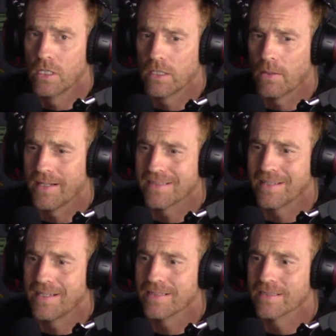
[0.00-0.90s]
Now I
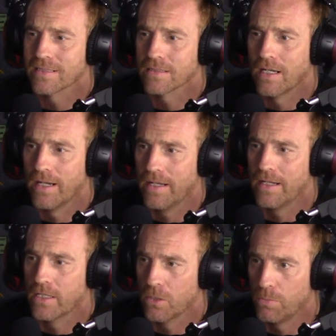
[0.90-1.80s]
say
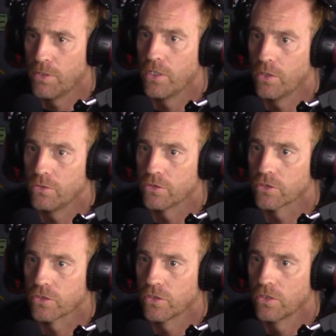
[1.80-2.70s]
it could be
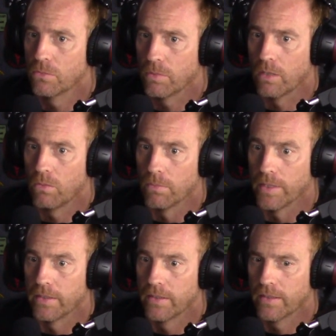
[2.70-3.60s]
used by a
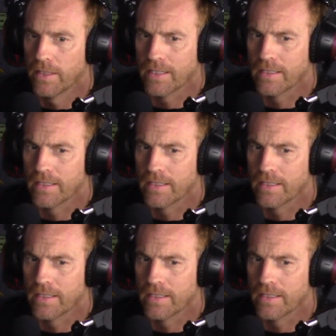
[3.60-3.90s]
woman. Like